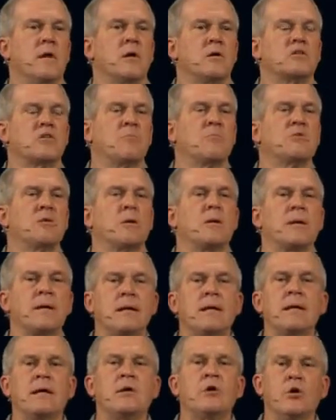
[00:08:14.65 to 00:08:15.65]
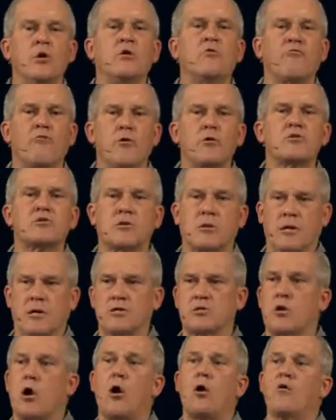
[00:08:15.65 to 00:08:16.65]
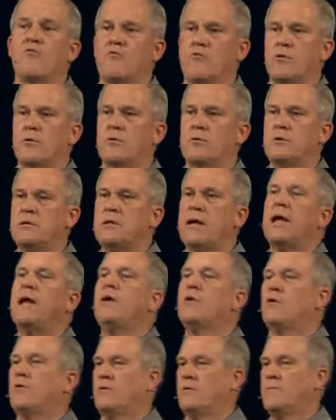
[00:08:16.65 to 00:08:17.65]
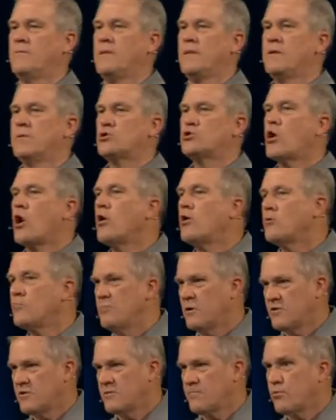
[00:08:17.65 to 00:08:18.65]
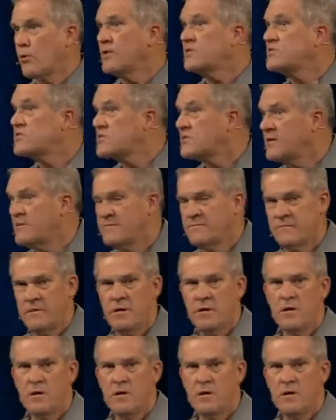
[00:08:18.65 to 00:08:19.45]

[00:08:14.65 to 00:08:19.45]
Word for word: Some of the leading universities, Harvard, Yale, Dartmouth, Princeton,